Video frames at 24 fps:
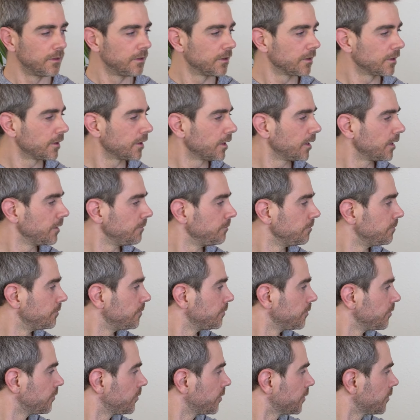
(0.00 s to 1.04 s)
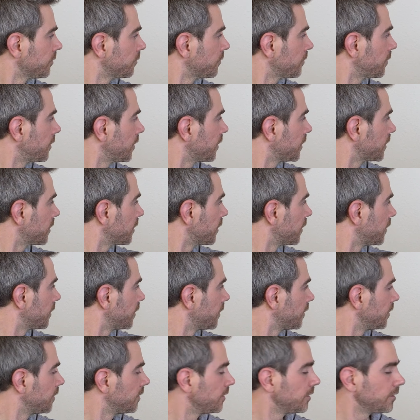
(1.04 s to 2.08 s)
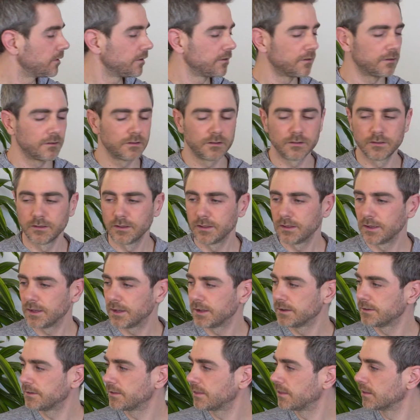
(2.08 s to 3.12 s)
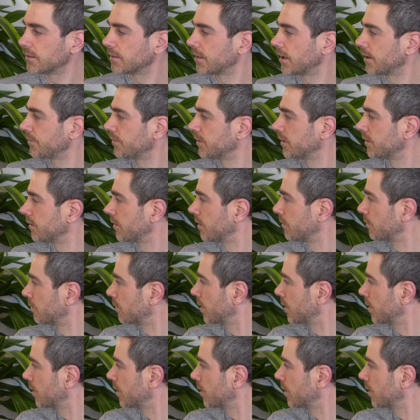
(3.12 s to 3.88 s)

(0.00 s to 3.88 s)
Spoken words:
Again, just take the head to the left and to the